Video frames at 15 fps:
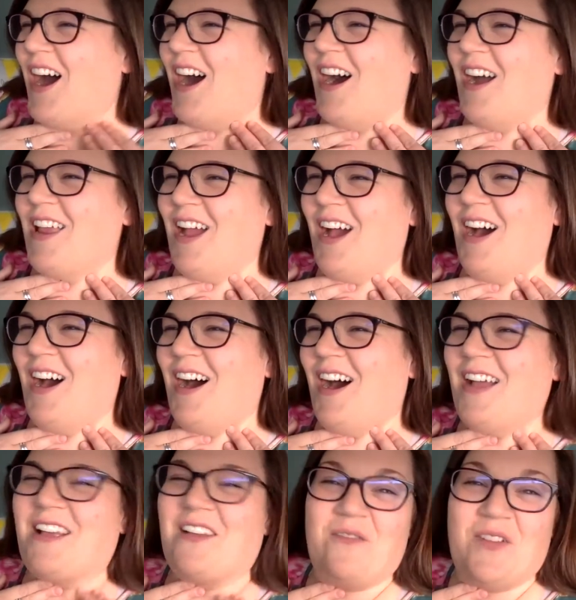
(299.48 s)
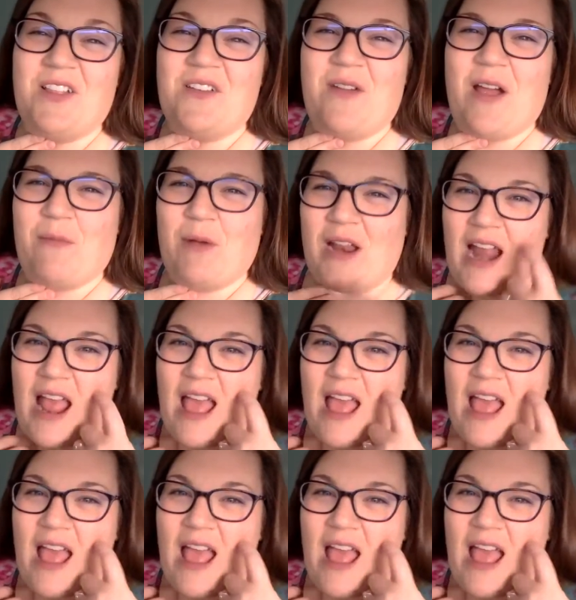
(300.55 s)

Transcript: Yeah, I can feel it vibrate.